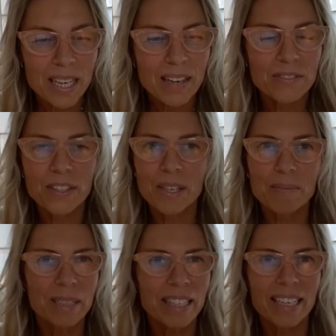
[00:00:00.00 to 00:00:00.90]
for
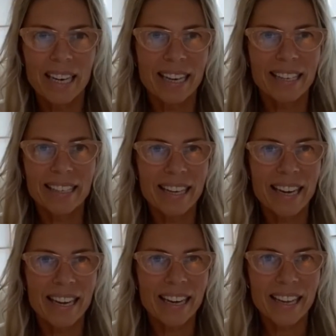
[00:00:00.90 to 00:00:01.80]
complete
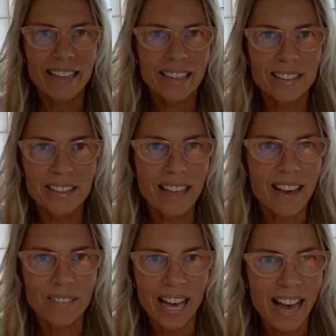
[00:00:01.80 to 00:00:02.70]
healing that you'll
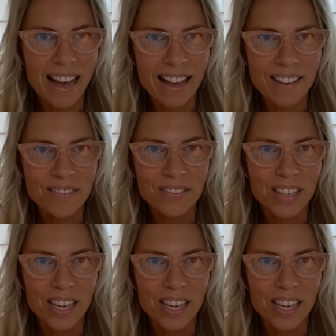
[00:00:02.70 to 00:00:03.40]
ever have